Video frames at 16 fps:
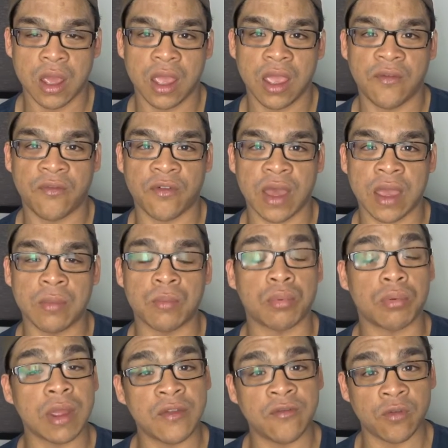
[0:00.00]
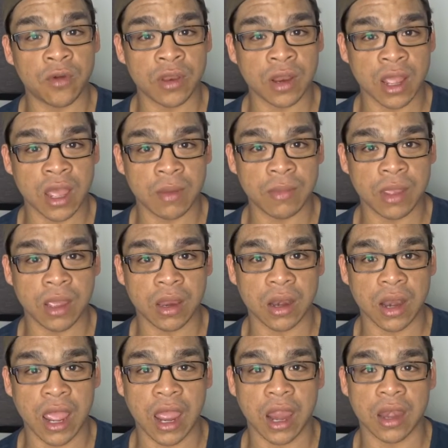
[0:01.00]
If a brief were to come
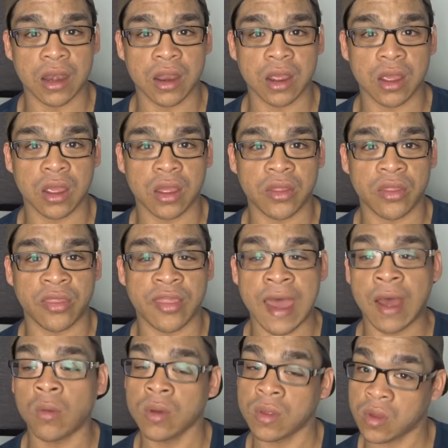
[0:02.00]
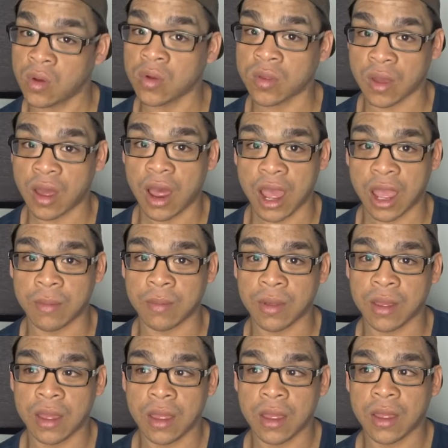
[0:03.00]
in and that was your type,
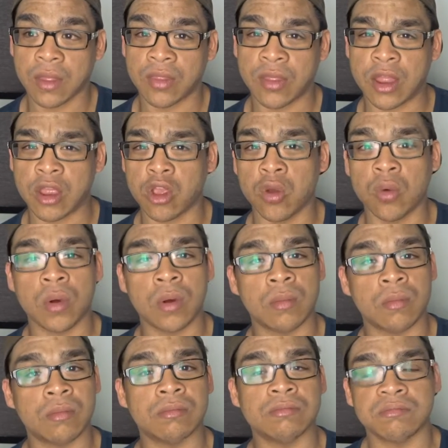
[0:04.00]
then you were,